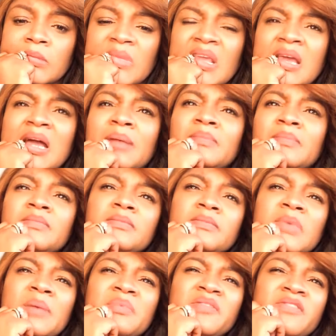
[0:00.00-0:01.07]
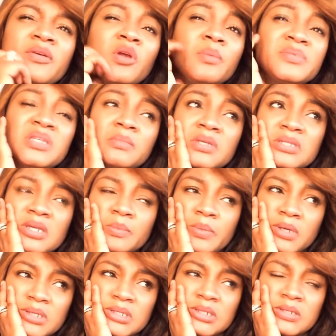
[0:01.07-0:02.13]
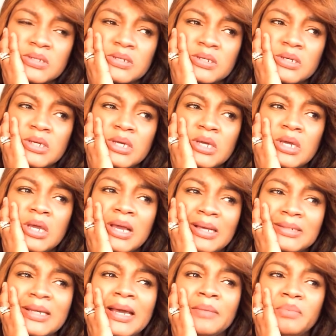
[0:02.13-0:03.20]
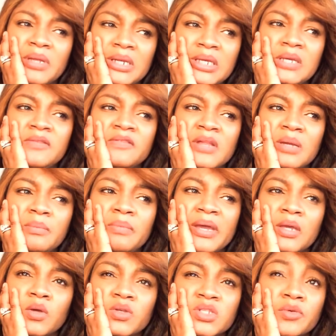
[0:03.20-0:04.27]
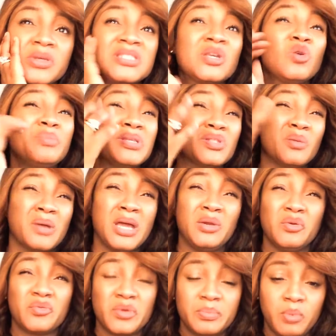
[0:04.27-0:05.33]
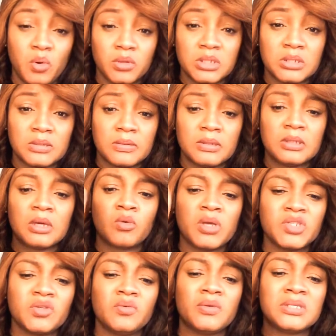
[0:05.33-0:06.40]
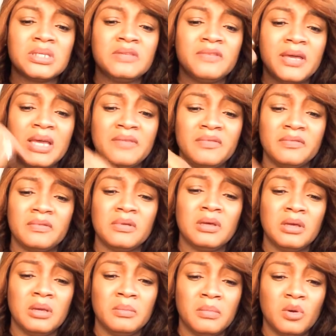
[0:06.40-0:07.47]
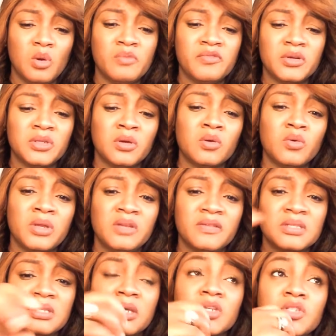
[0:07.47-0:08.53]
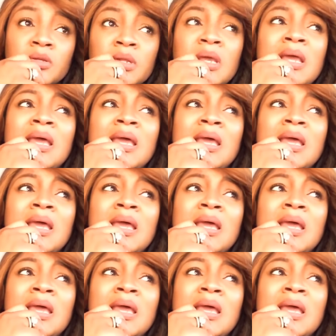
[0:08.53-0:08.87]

I'm a very optimistic person, and I believe that by God's grace there will be some kind of report. The question was if I have hope for the ongoing investigation.